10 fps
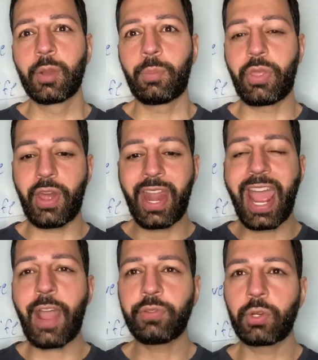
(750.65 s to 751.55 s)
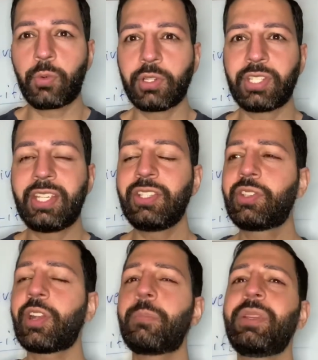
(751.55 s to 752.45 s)
but then afterwards, he's
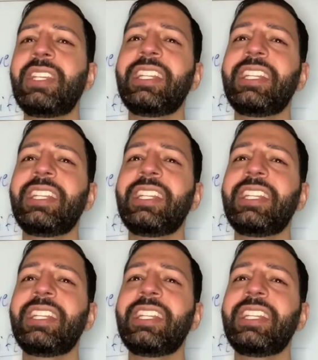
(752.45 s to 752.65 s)
gonna be